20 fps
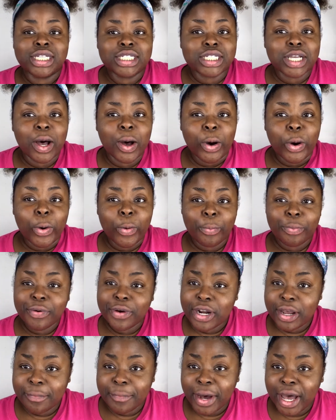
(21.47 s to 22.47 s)
so
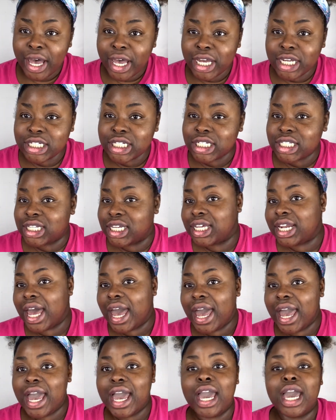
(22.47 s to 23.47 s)
pretty much
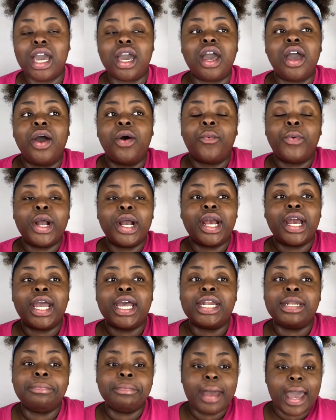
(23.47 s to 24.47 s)
today we're
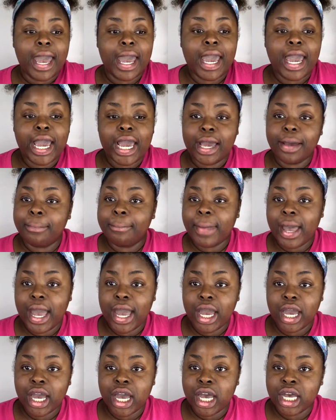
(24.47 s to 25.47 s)
in May. May
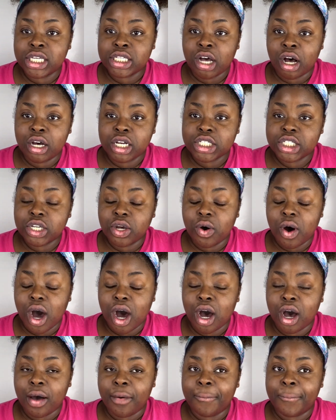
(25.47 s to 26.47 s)
is
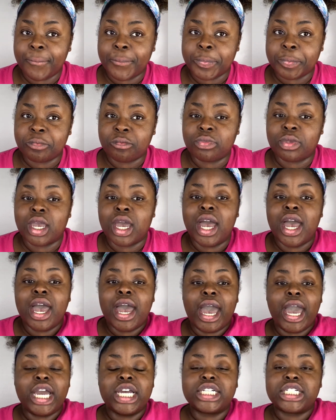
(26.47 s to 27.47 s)
also
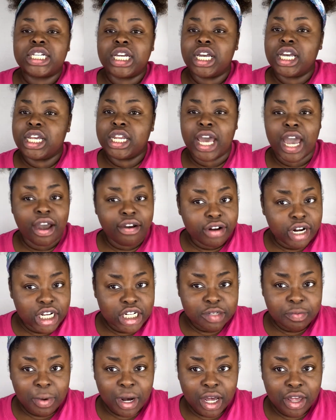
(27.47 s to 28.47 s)
Haitian Heritage
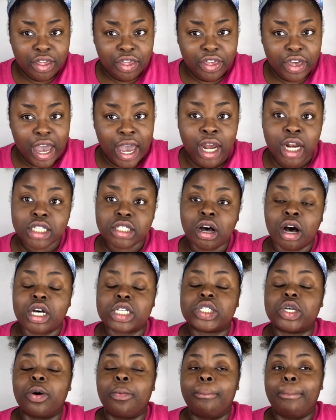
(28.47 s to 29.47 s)
Month, and it's
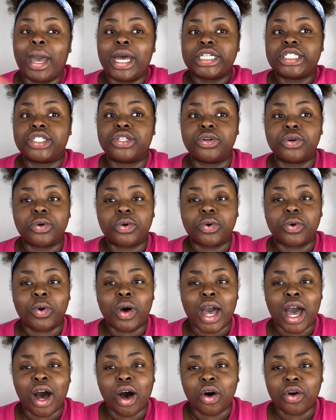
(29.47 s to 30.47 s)
also Mental
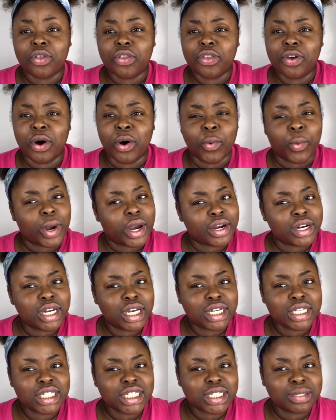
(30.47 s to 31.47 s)
Health
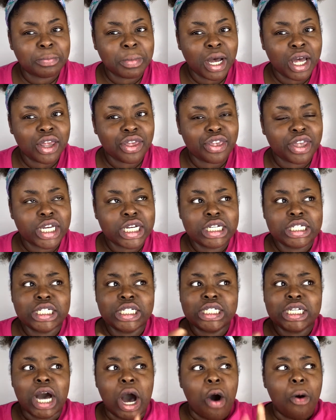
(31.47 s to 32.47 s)
Awareness Month.
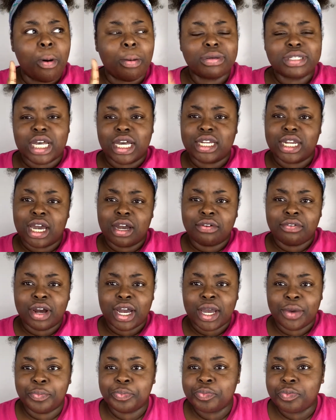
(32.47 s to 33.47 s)
I hope I'm saying that
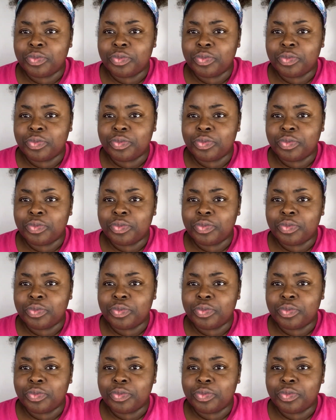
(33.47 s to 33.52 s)
right.